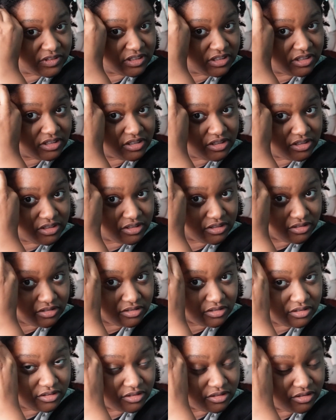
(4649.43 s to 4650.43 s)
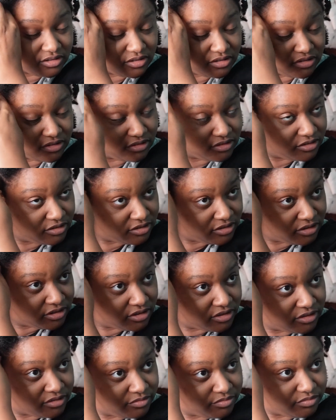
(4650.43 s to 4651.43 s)
And
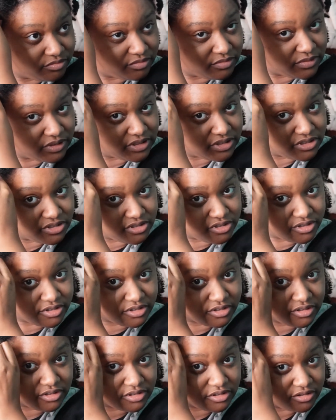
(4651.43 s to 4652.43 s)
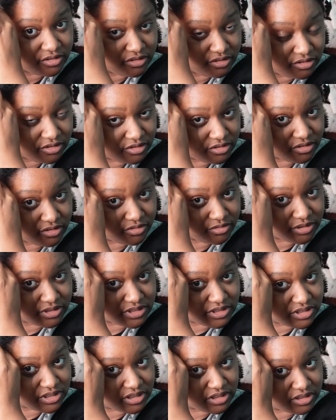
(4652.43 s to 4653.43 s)
make sure to
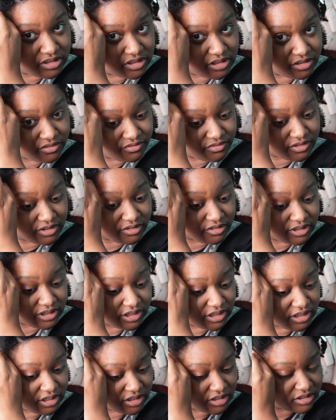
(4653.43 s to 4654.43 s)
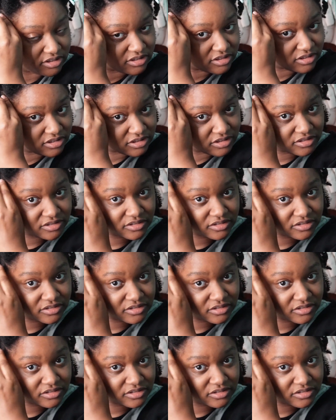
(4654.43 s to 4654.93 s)
twist in at the very end.